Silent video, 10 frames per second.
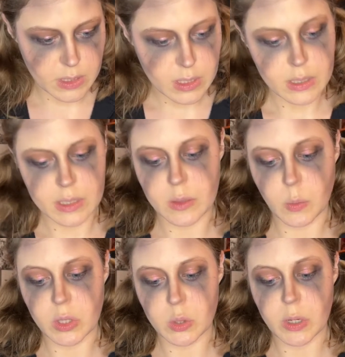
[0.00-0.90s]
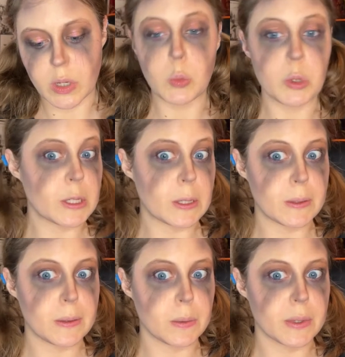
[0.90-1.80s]
So I'm gonna try opening
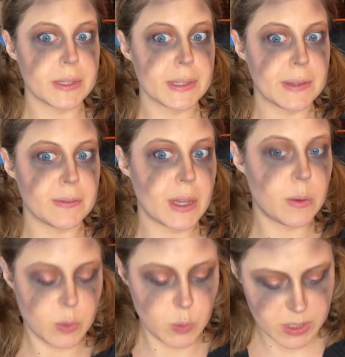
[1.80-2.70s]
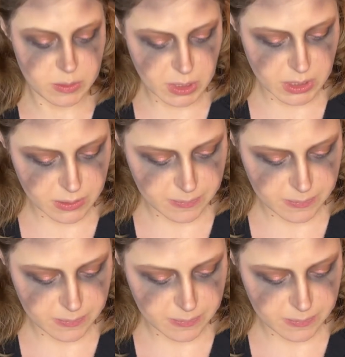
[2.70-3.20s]
another one and see if that one works better.